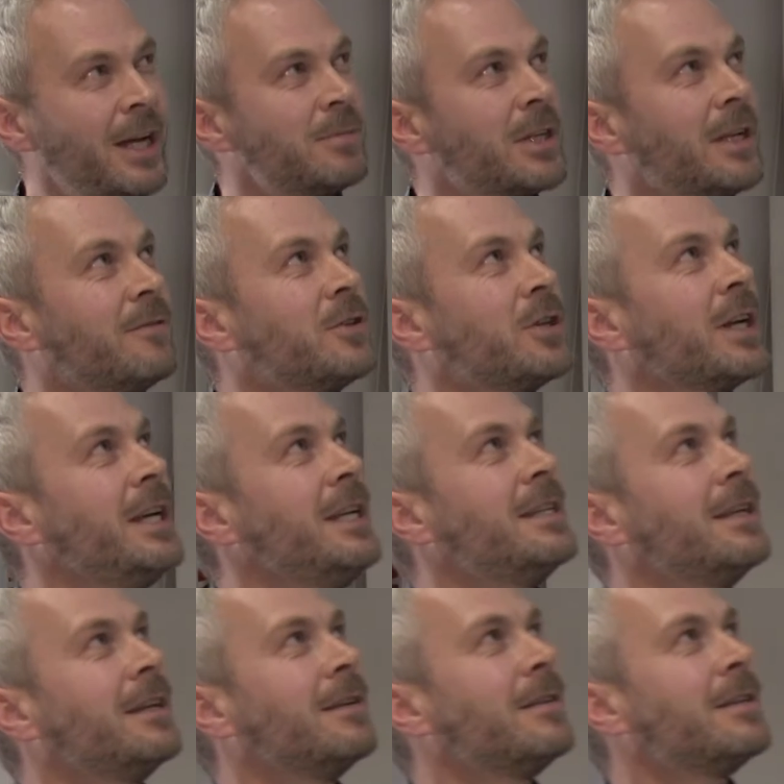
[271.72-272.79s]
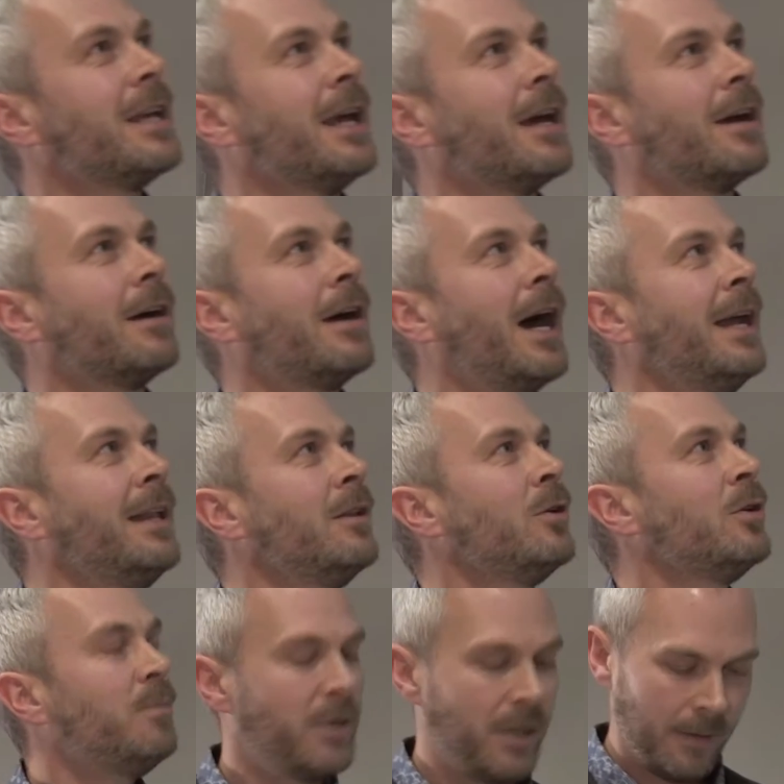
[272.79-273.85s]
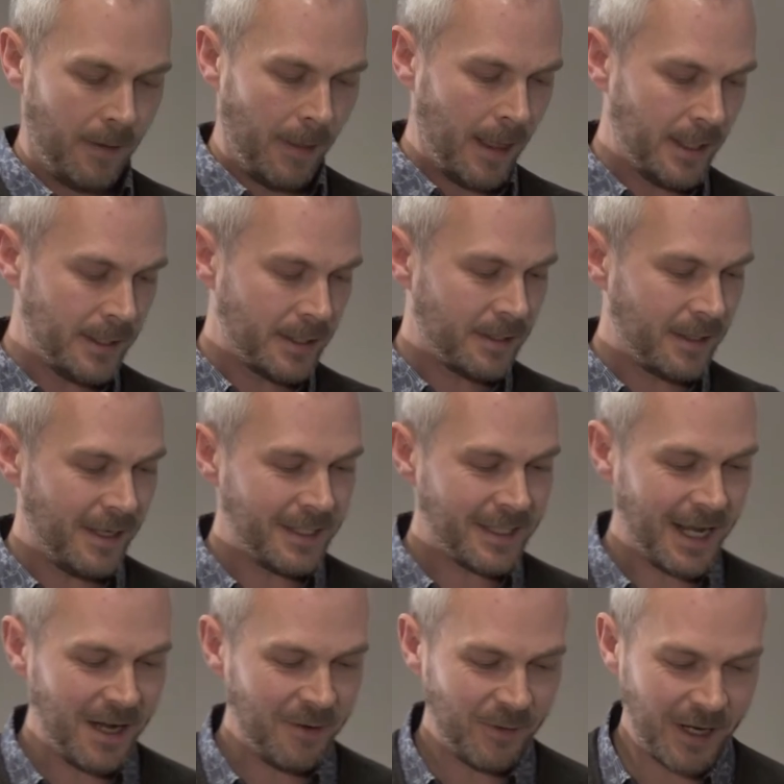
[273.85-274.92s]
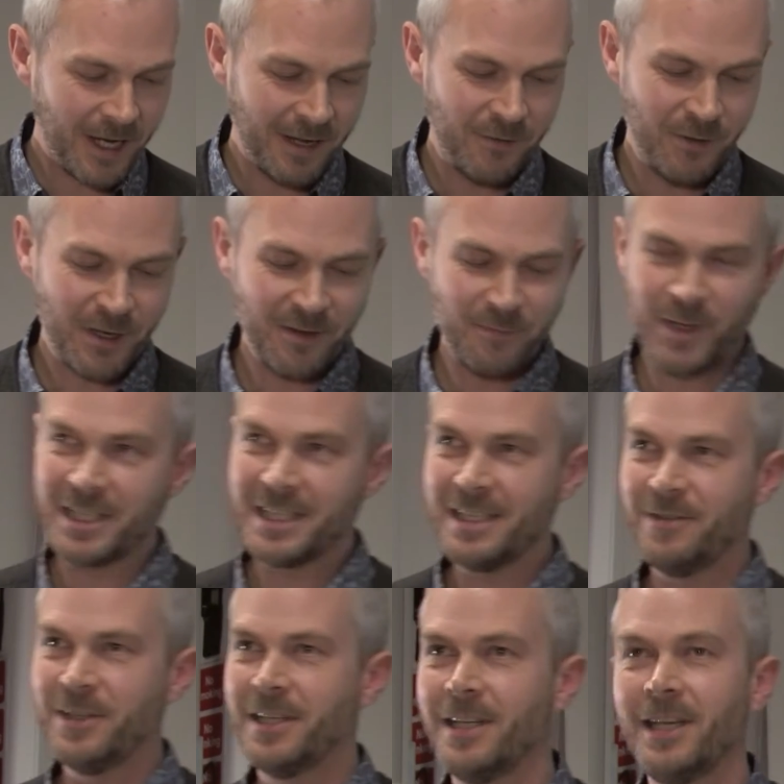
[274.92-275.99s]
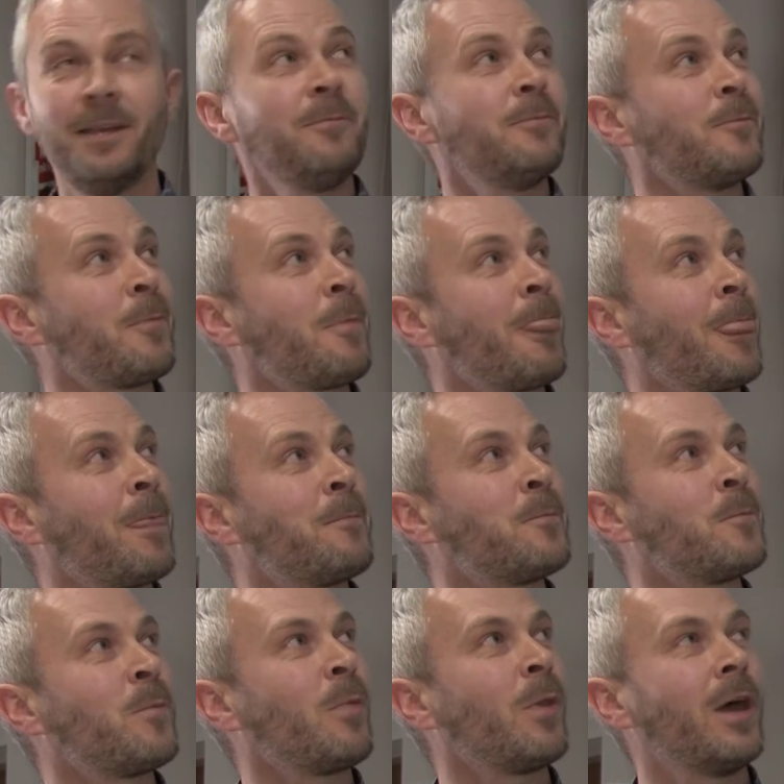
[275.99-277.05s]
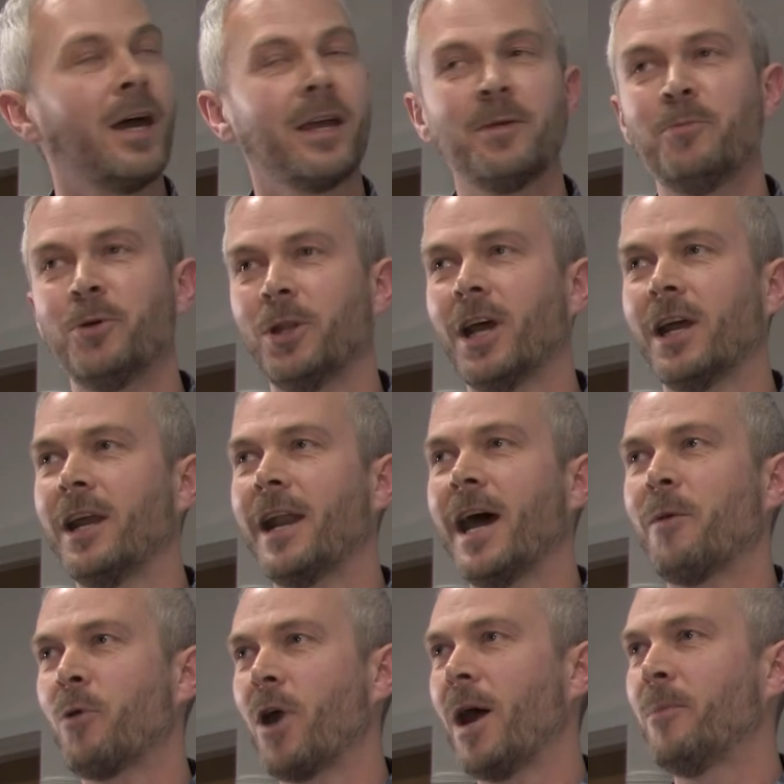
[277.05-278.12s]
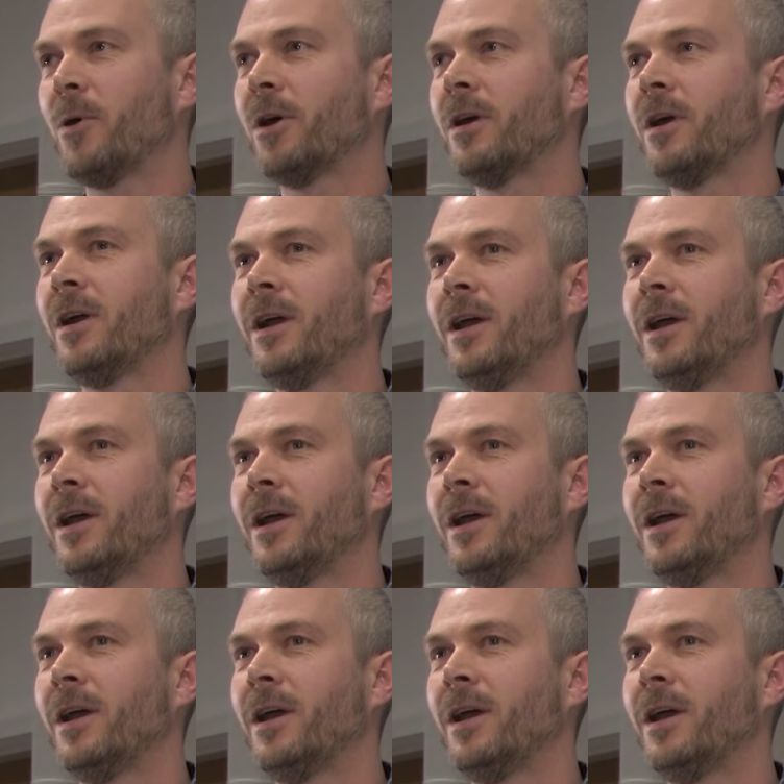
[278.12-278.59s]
app's kind of tricky to get a handle on, but it's kind of like if you give me a DVD, I can put that in an app wrapper